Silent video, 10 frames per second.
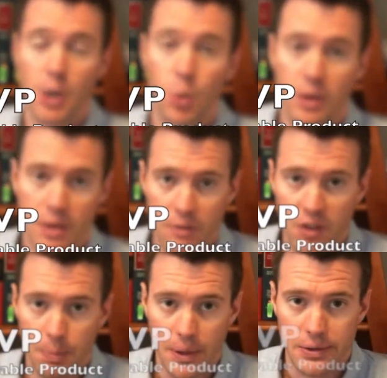What does
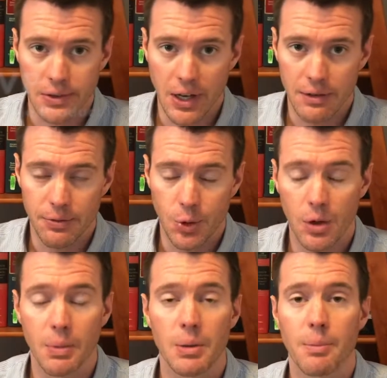MVP stand
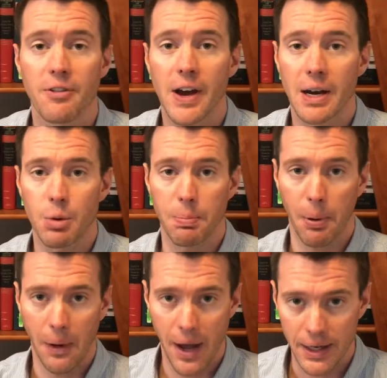for? Minimum Viable
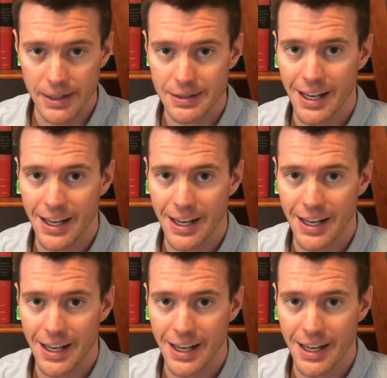Products.